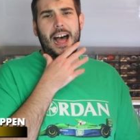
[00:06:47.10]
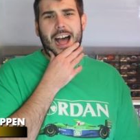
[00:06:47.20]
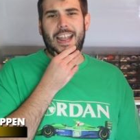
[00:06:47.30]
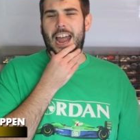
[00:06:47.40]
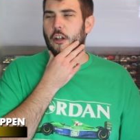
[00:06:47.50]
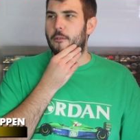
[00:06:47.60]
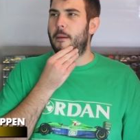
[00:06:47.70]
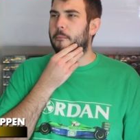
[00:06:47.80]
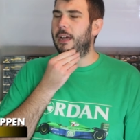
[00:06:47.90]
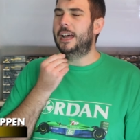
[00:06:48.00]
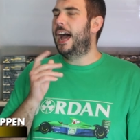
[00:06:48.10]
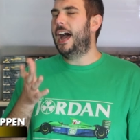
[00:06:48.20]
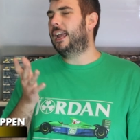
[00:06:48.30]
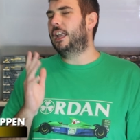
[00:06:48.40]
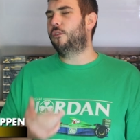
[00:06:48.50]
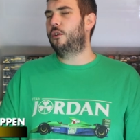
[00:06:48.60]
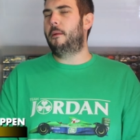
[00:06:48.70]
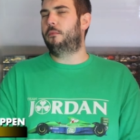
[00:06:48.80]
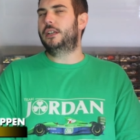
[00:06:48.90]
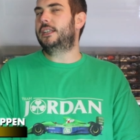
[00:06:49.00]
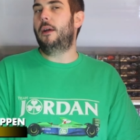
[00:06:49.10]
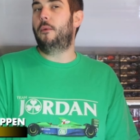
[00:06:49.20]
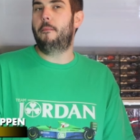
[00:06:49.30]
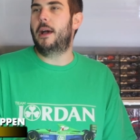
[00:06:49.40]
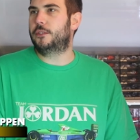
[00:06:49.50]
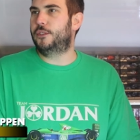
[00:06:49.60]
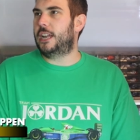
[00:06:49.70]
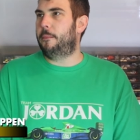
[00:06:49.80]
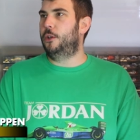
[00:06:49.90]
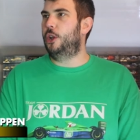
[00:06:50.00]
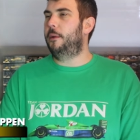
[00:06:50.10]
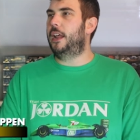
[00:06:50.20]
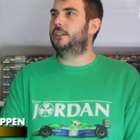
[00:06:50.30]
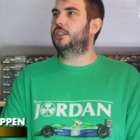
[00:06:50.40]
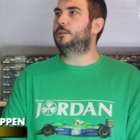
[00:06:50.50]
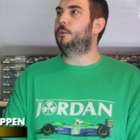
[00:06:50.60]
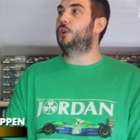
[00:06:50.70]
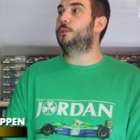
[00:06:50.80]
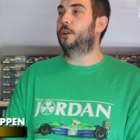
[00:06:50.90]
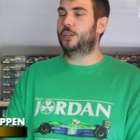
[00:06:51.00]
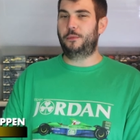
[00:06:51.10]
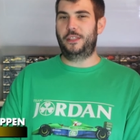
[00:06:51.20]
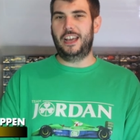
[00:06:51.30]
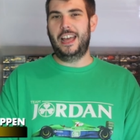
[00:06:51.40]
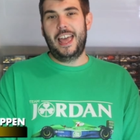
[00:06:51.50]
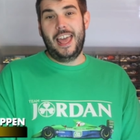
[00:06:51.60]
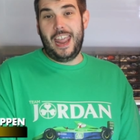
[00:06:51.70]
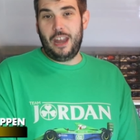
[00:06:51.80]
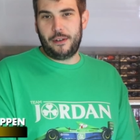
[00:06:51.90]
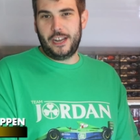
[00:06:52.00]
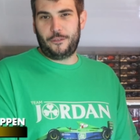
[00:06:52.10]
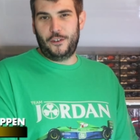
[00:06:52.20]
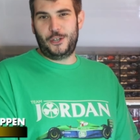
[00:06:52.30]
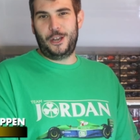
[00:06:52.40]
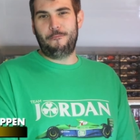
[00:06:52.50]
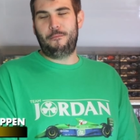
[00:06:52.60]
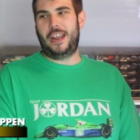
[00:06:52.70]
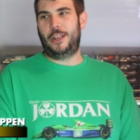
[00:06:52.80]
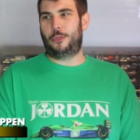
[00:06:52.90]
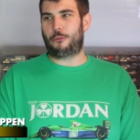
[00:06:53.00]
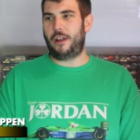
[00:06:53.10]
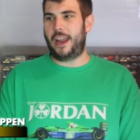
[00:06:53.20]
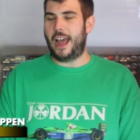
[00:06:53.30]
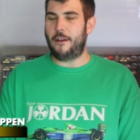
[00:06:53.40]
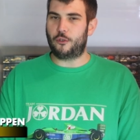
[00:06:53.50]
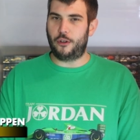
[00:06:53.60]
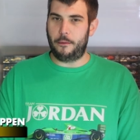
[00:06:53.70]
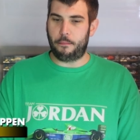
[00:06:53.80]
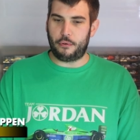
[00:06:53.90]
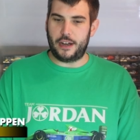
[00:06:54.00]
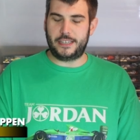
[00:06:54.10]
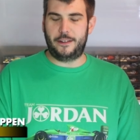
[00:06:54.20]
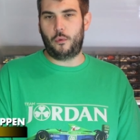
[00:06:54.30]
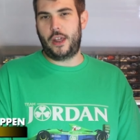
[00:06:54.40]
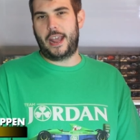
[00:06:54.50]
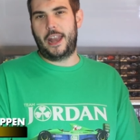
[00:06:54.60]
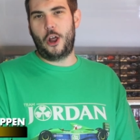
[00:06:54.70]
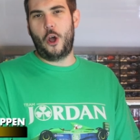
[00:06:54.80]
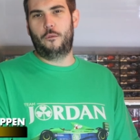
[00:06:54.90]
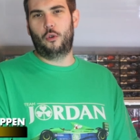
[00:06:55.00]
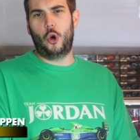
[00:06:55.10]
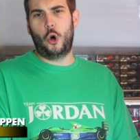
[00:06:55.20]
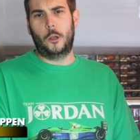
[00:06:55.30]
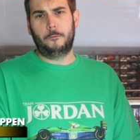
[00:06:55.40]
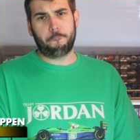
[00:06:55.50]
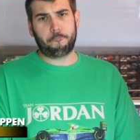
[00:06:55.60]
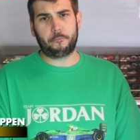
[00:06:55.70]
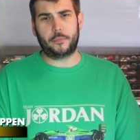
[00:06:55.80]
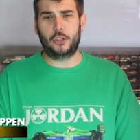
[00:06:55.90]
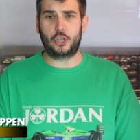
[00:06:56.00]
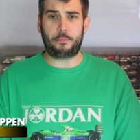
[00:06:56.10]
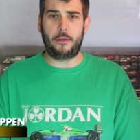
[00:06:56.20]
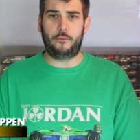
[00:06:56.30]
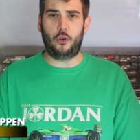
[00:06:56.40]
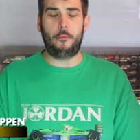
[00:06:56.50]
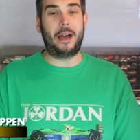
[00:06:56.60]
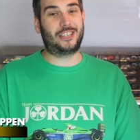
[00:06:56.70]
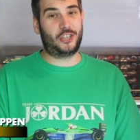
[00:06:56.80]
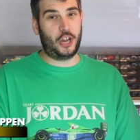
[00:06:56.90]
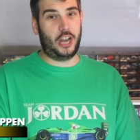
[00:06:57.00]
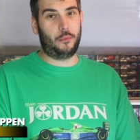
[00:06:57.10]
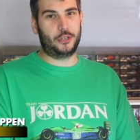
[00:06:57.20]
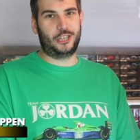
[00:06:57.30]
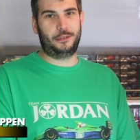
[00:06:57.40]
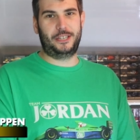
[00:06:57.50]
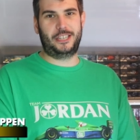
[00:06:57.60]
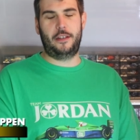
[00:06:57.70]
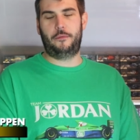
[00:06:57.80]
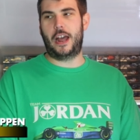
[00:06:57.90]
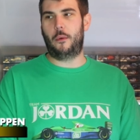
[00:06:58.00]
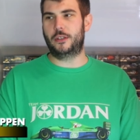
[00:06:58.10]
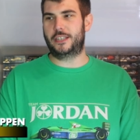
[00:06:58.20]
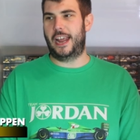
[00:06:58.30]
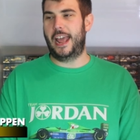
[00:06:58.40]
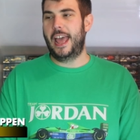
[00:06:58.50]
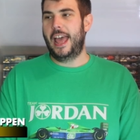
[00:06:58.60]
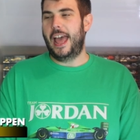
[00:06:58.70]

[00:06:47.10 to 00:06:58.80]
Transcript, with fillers: I can't remember. I can never remember a time where Max Verstappen dominated the sport, to be honest with you. Here he is finishing in P3 after an impressive weekend overall. The sprint format certainly wasn't to be sniffed at, was it?